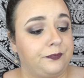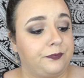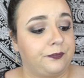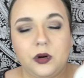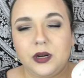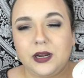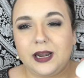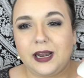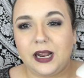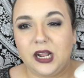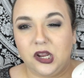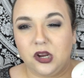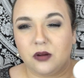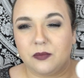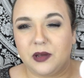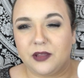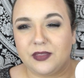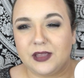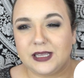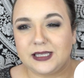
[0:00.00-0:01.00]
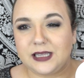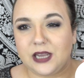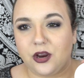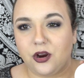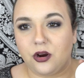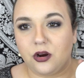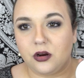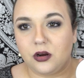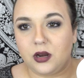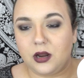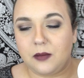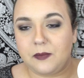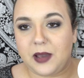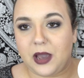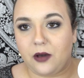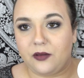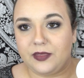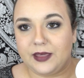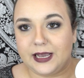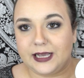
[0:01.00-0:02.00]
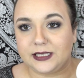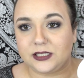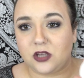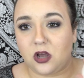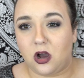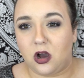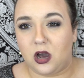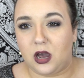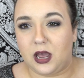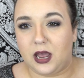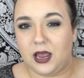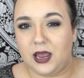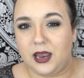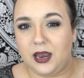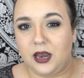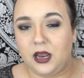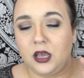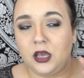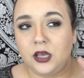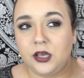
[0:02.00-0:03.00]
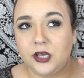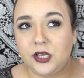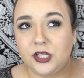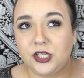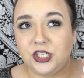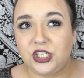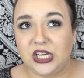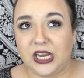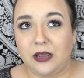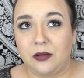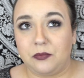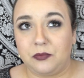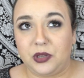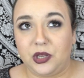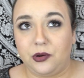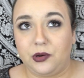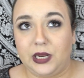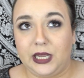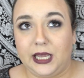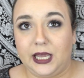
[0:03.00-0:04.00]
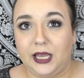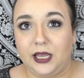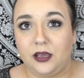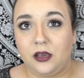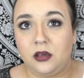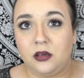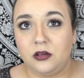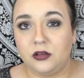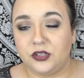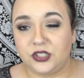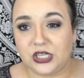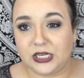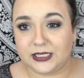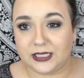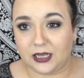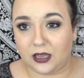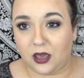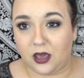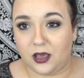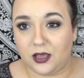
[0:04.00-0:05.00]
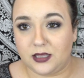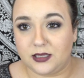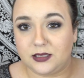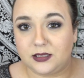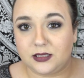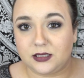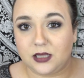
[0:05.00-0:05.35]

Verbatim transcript: Where did I hear about this? I heard about this on Jam Beauty, Jessica's